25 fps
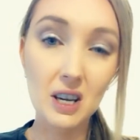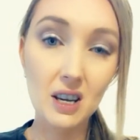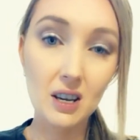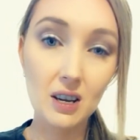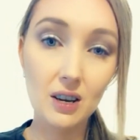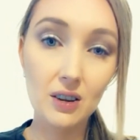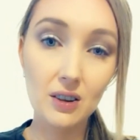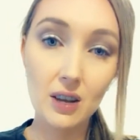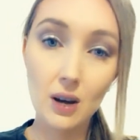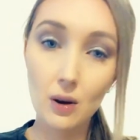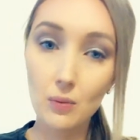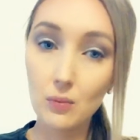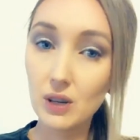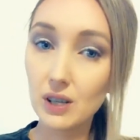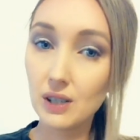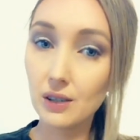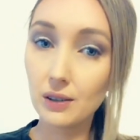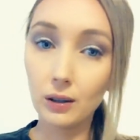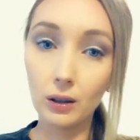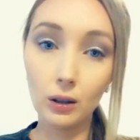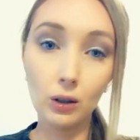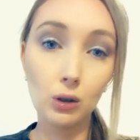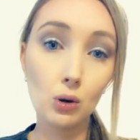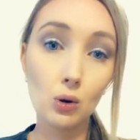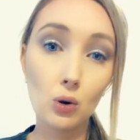there was
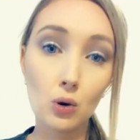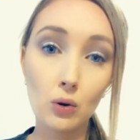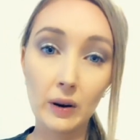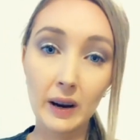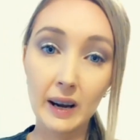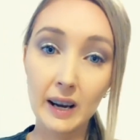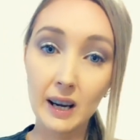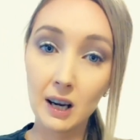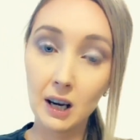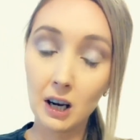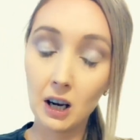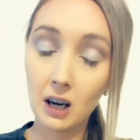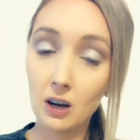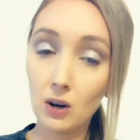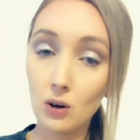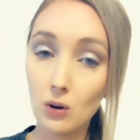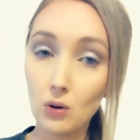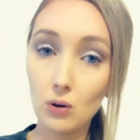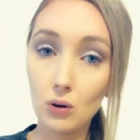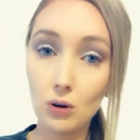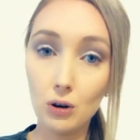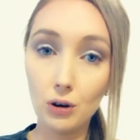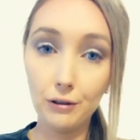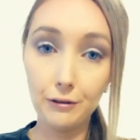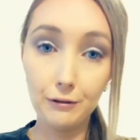chlorine
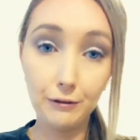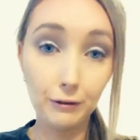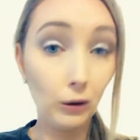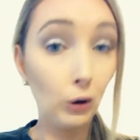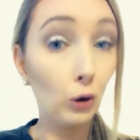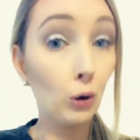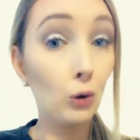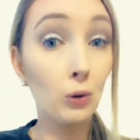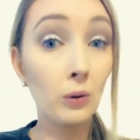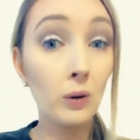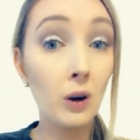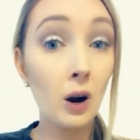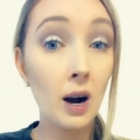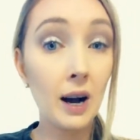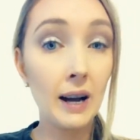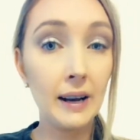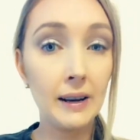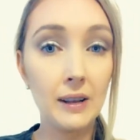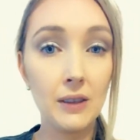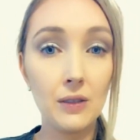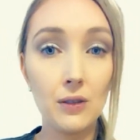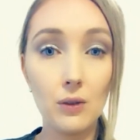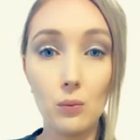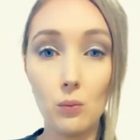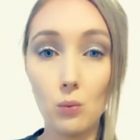or fluoride
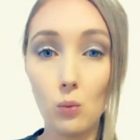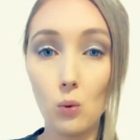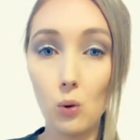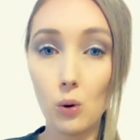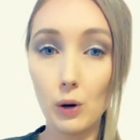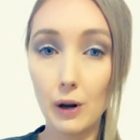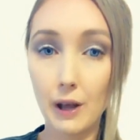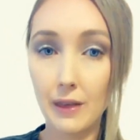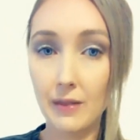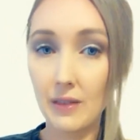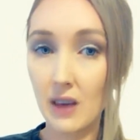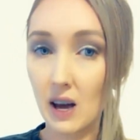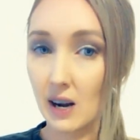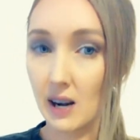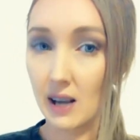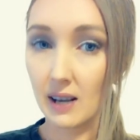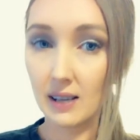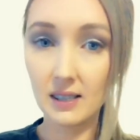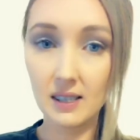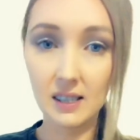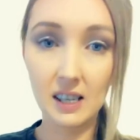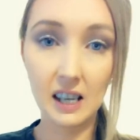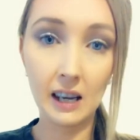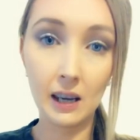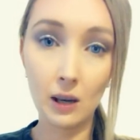in the water that
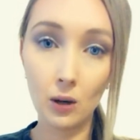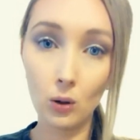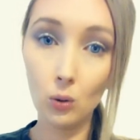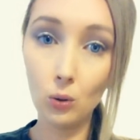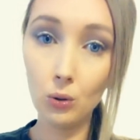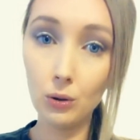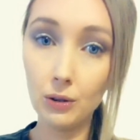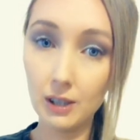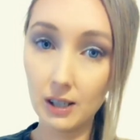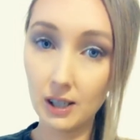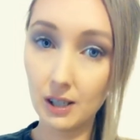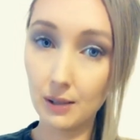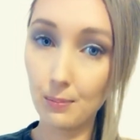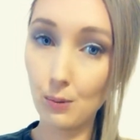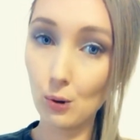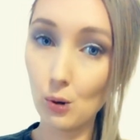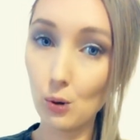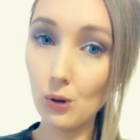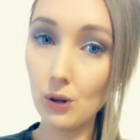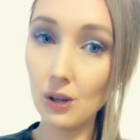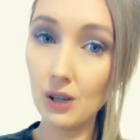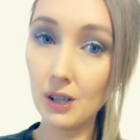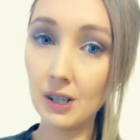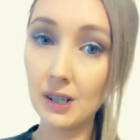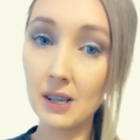has killed the
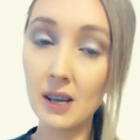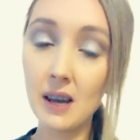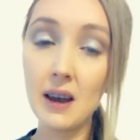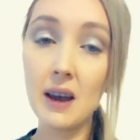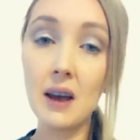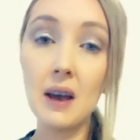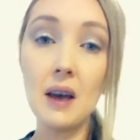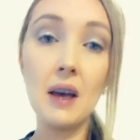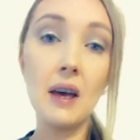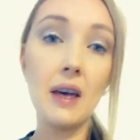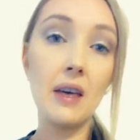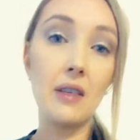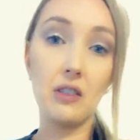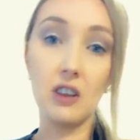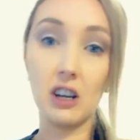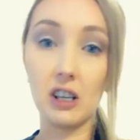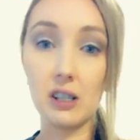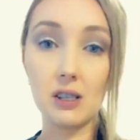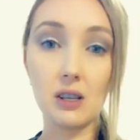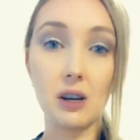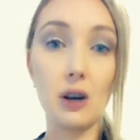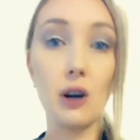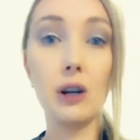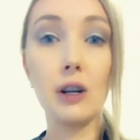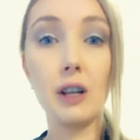spores. That's
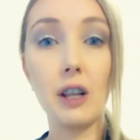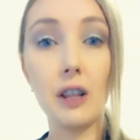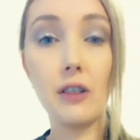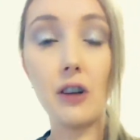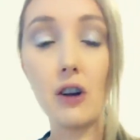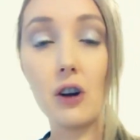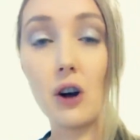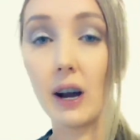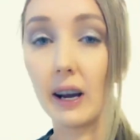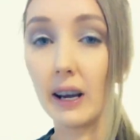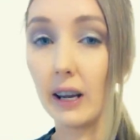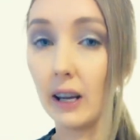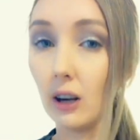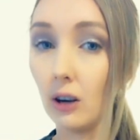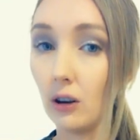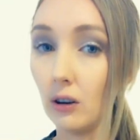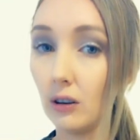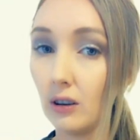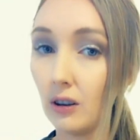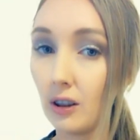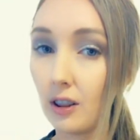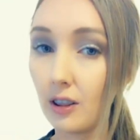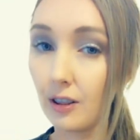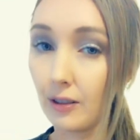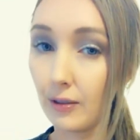the only thing I
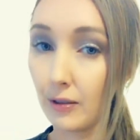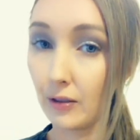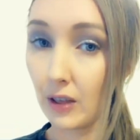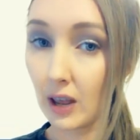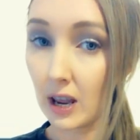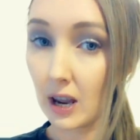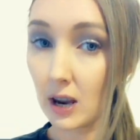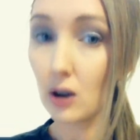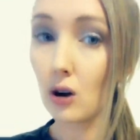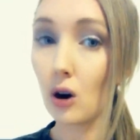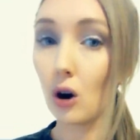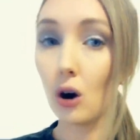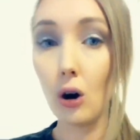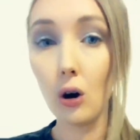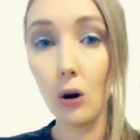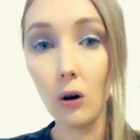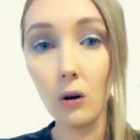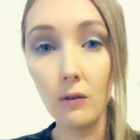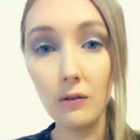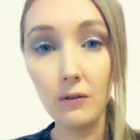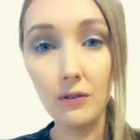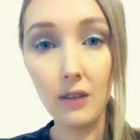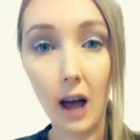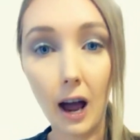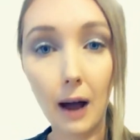can think
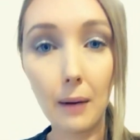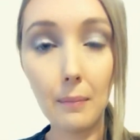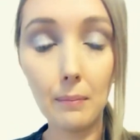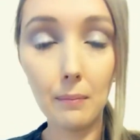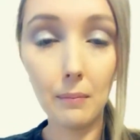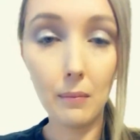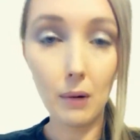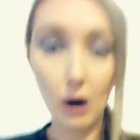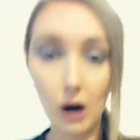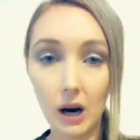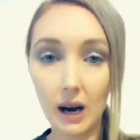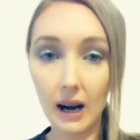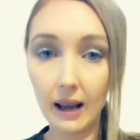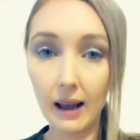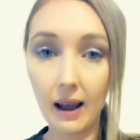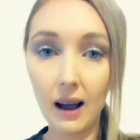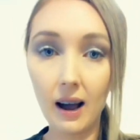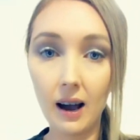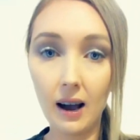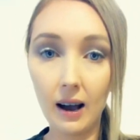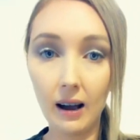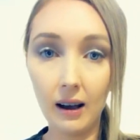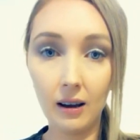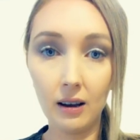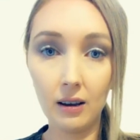of that might
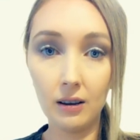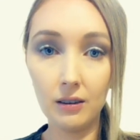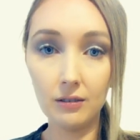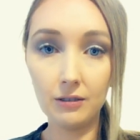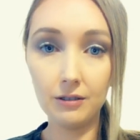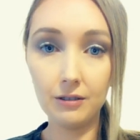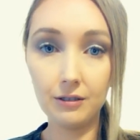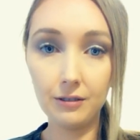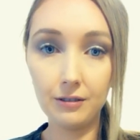have